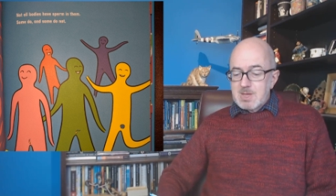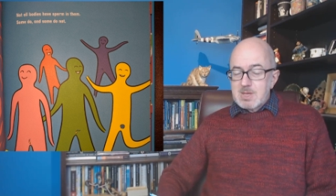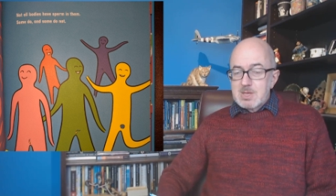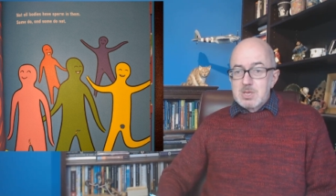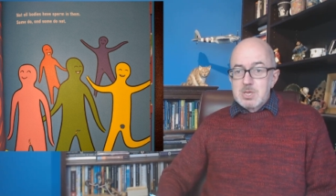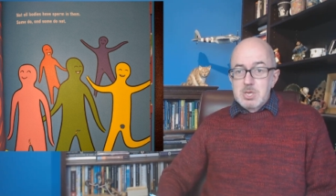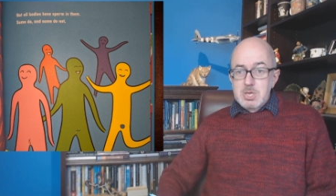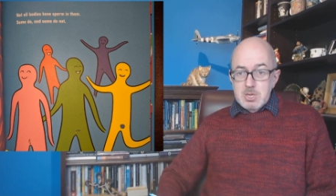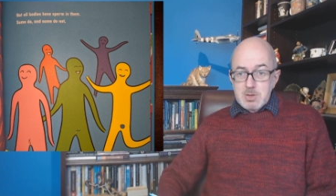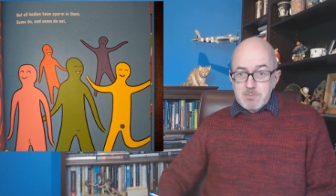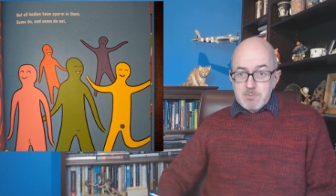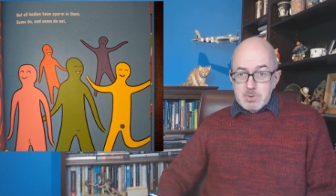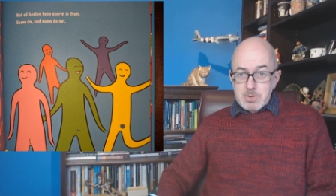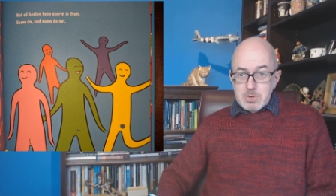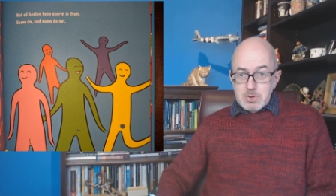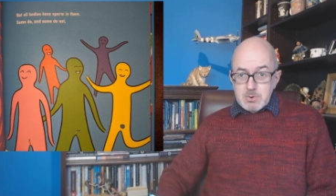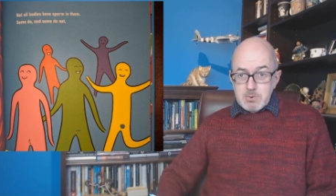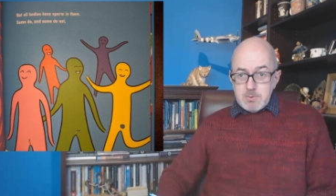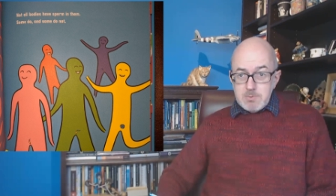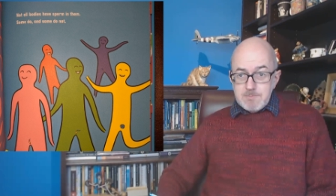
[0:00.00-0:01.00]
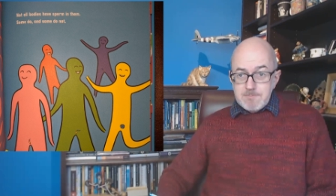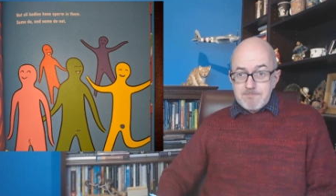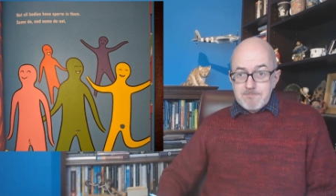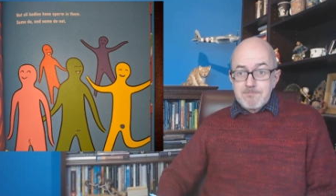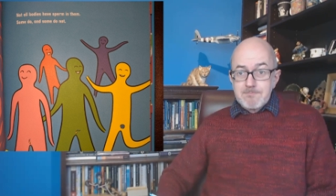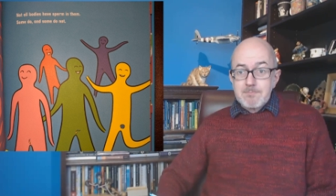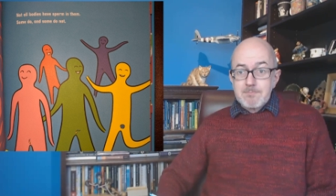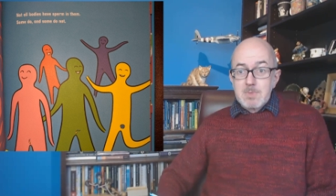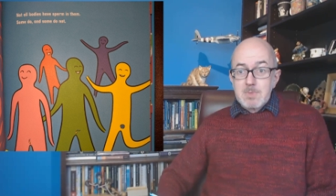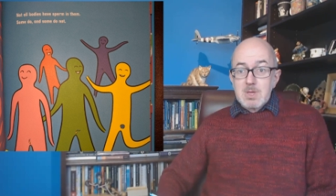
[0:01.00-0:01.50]
Some do,
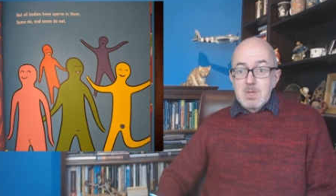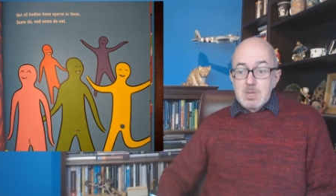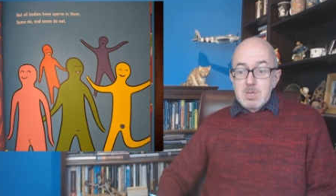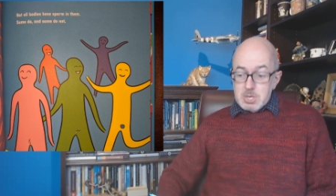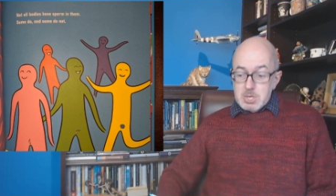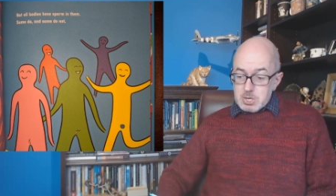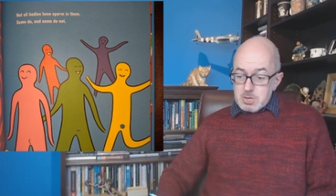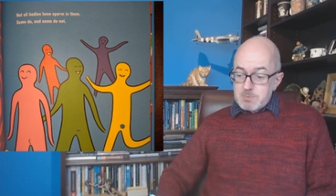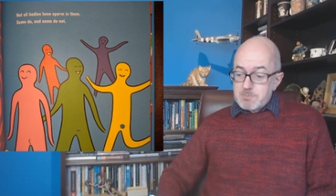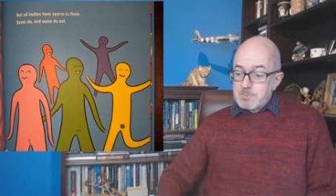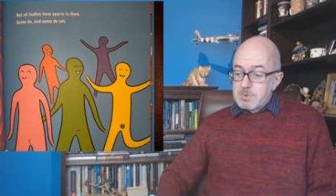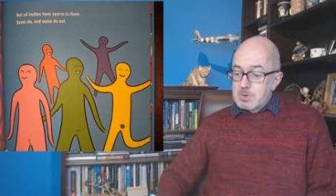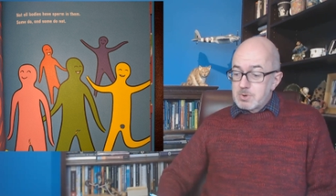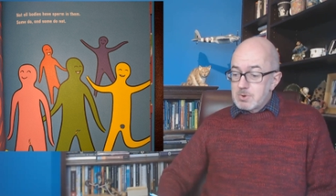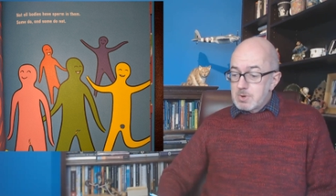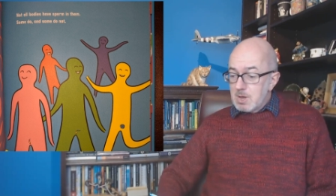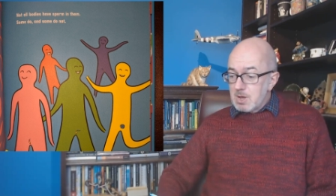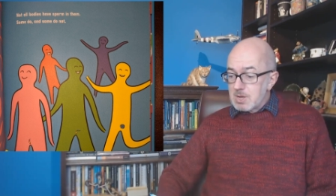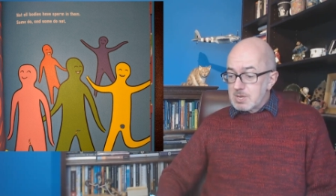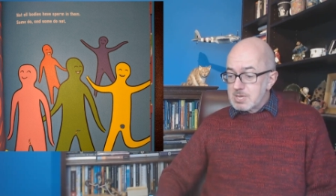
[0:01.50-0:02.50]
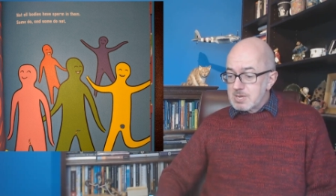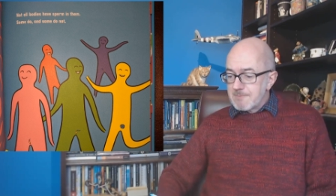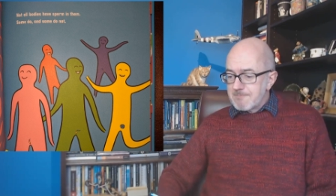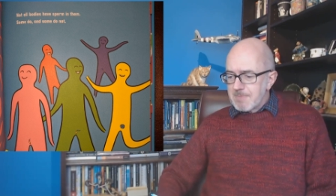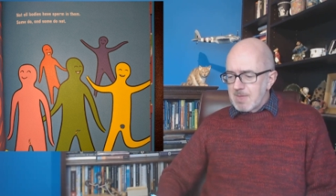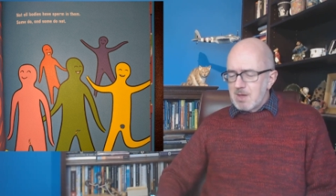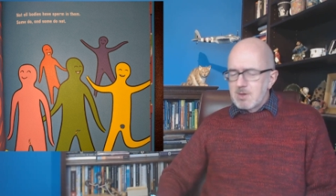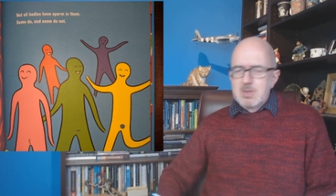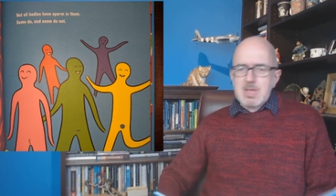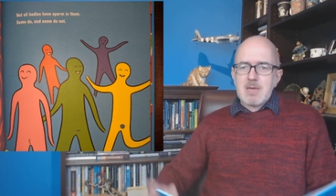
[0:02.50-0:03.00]
some do not.
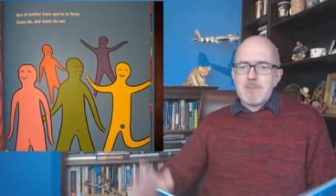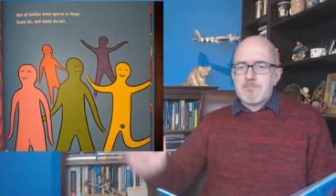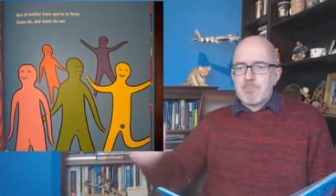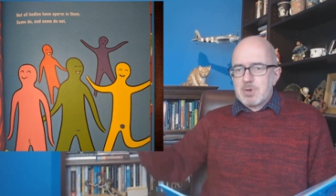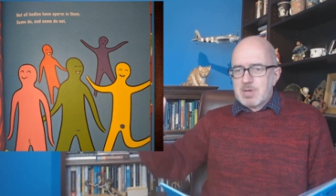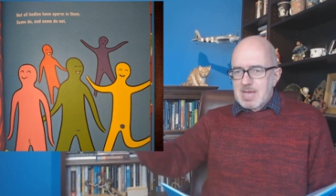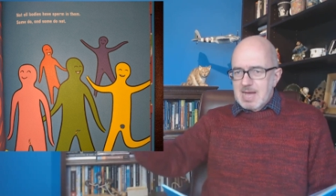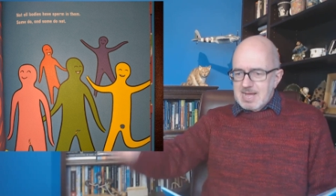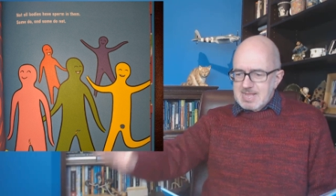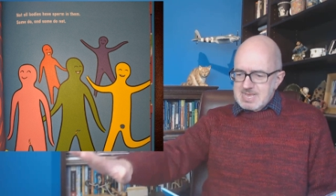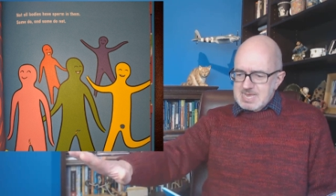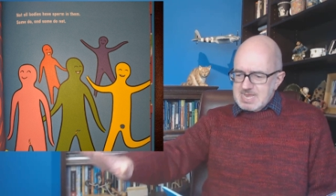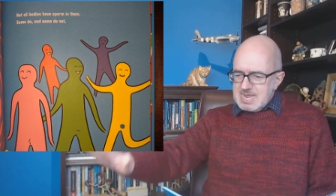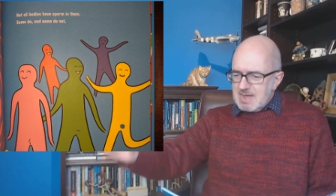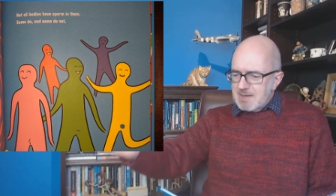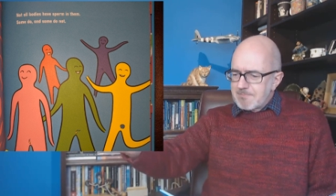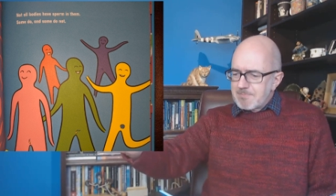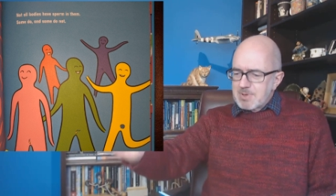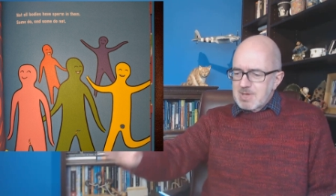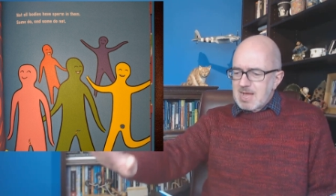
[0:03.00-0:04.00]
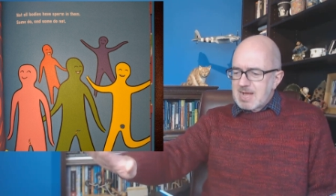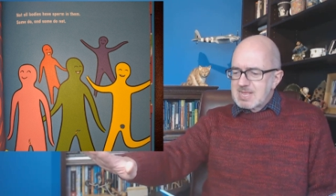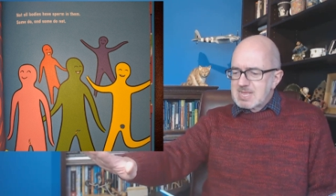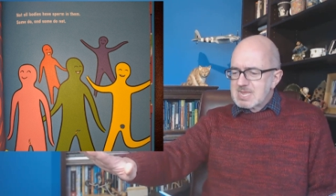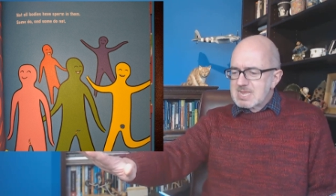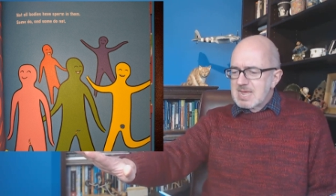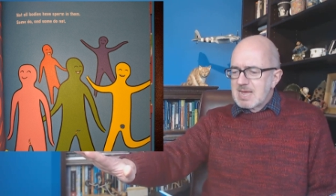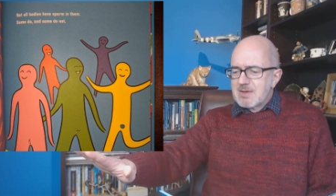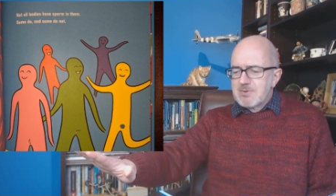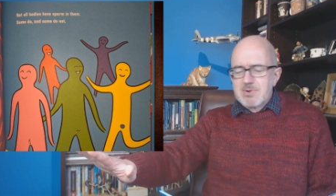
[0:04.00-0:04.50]
Okay, put your hands down,
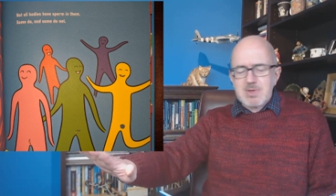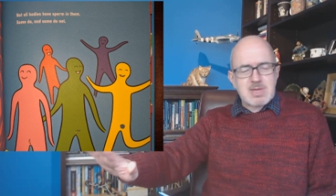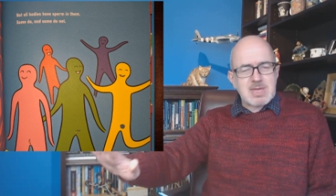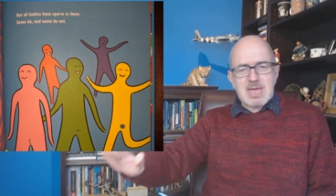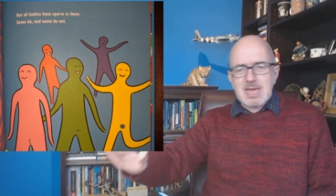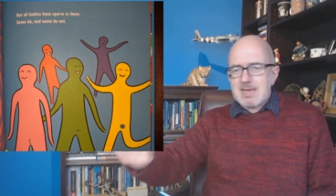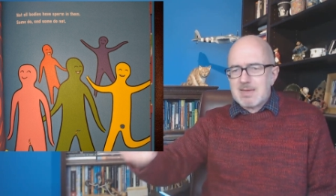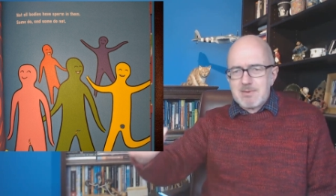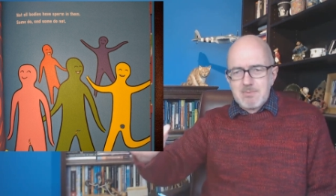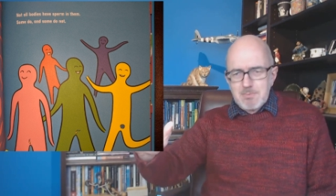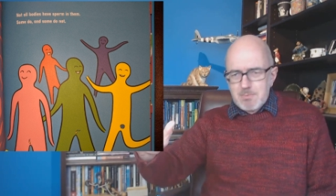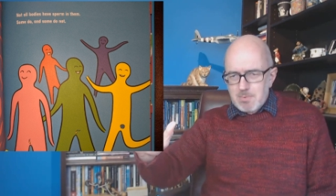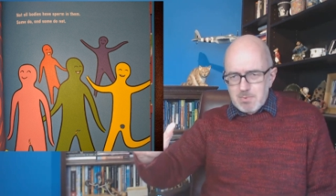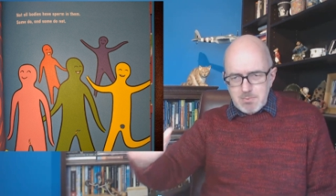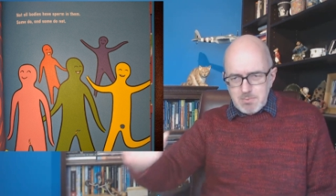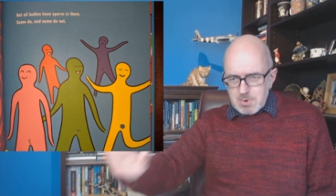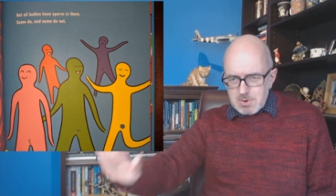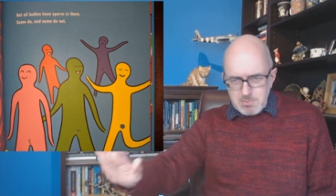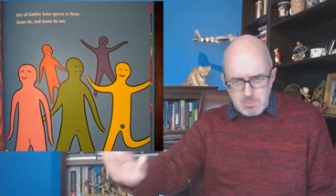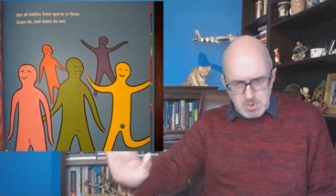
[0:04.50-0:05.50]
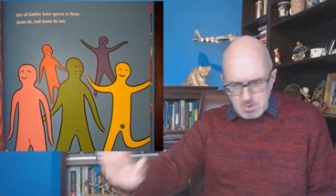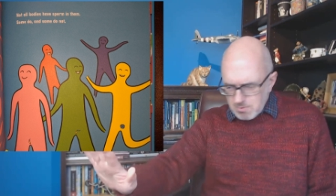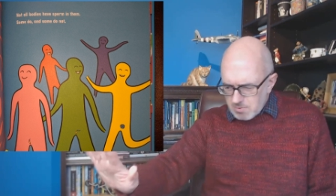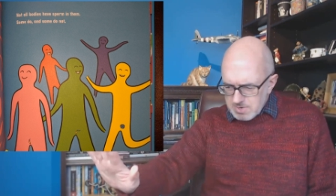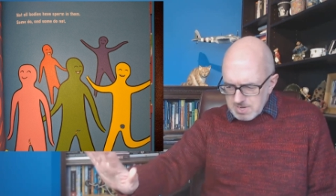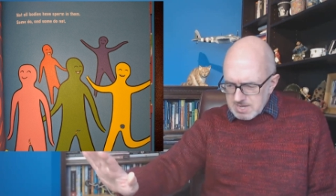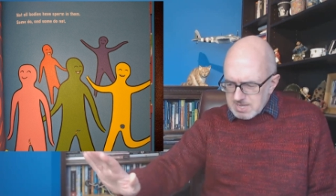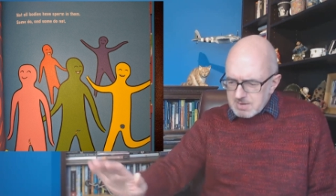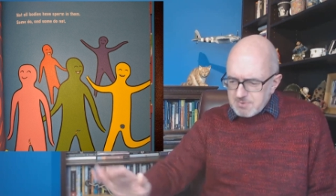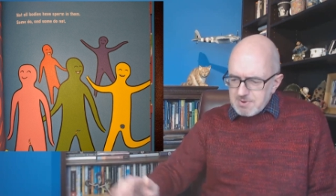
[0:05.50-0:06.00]
Okay, we don't
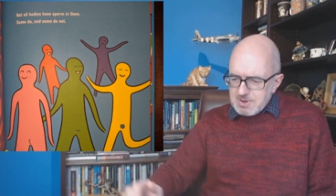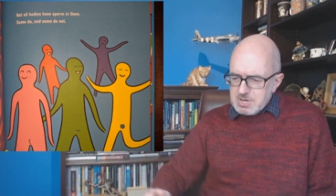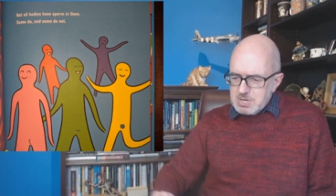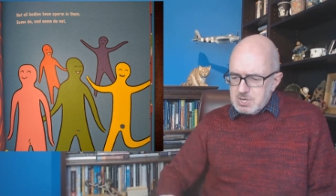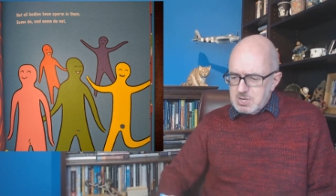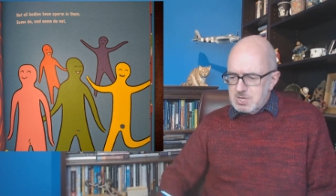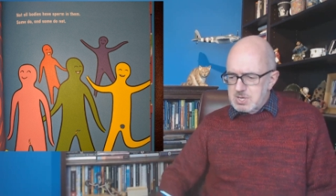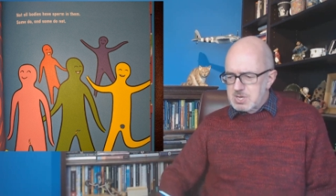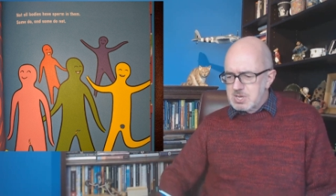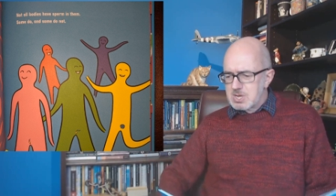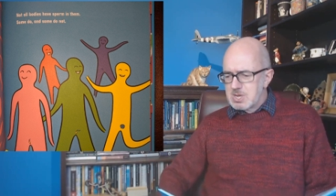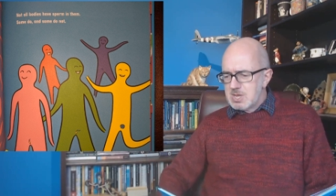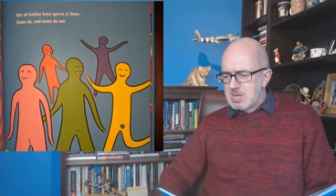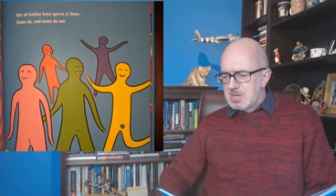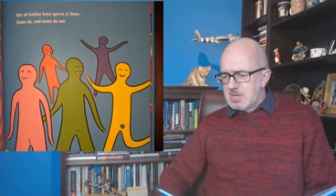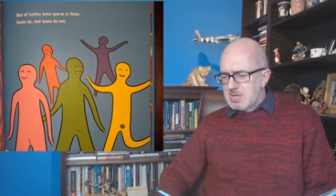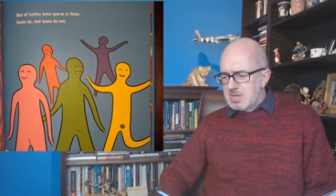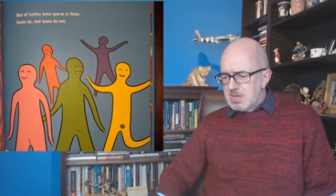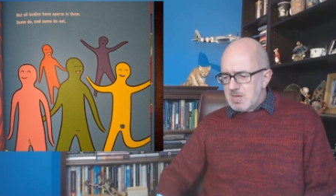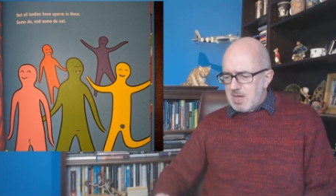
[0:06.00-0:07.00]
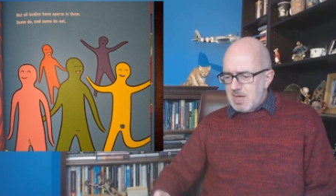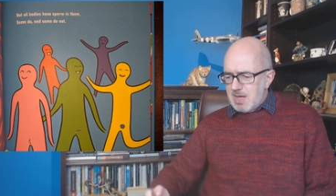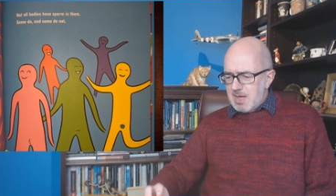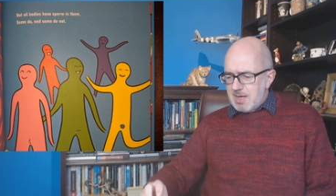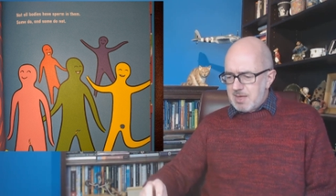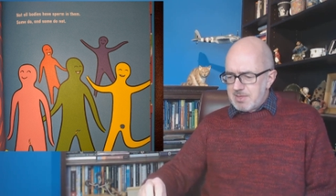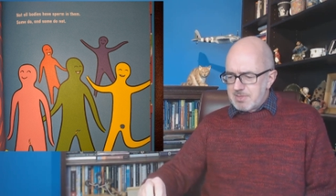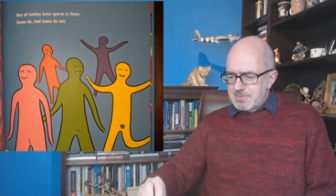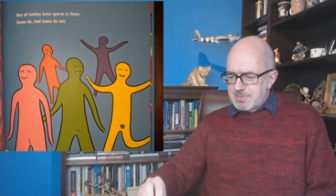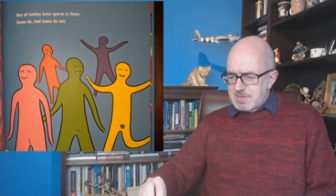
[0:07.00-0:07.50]
want any questions
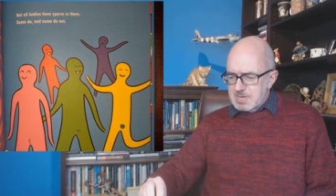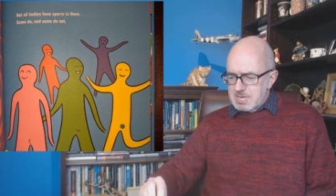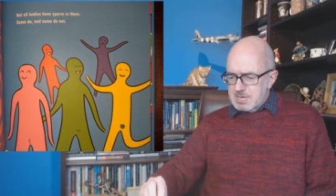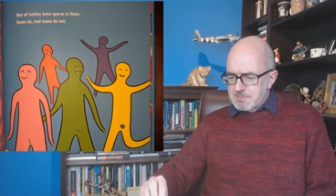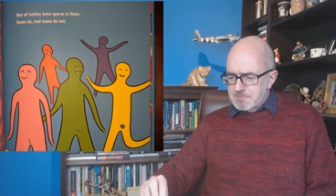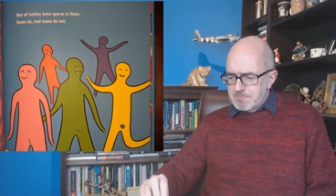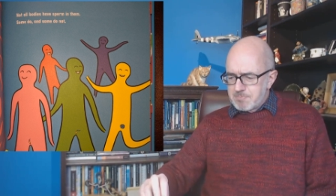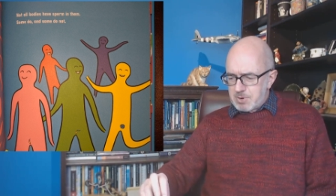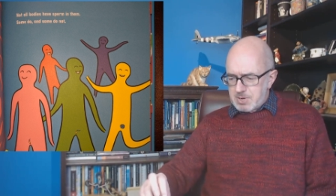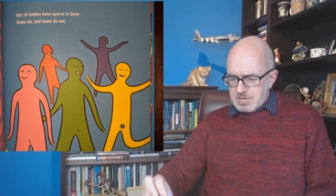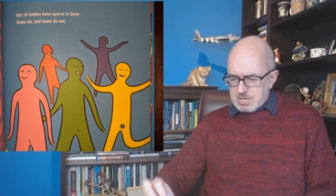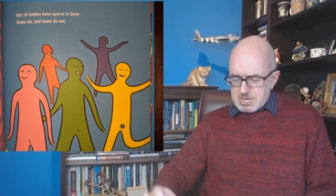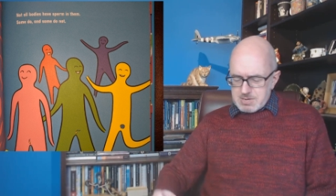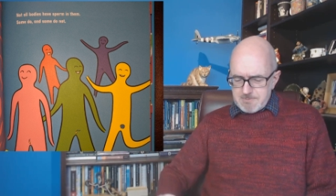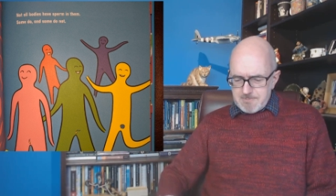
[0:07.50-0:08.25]
at this point.